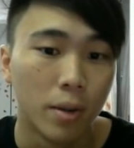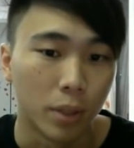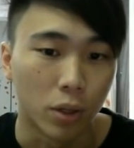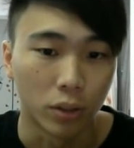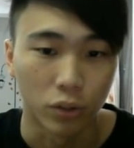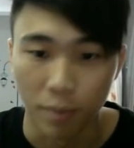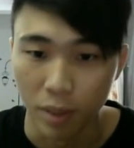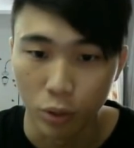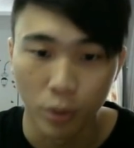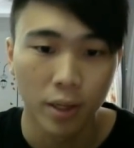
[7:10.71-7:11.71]
because you have
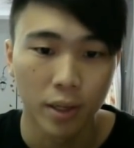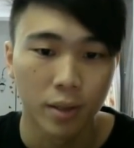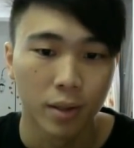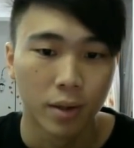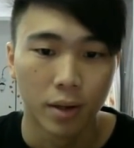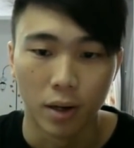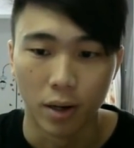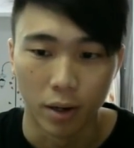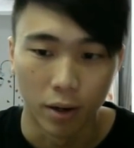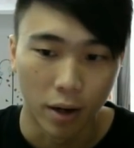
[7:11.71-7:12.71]
been doing it
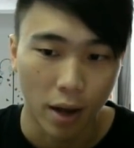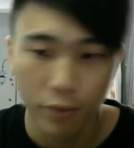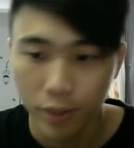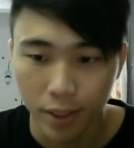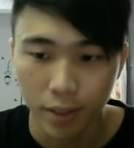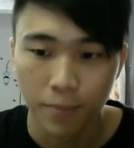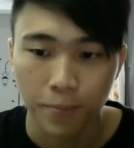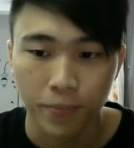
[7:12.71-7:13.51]
every turn,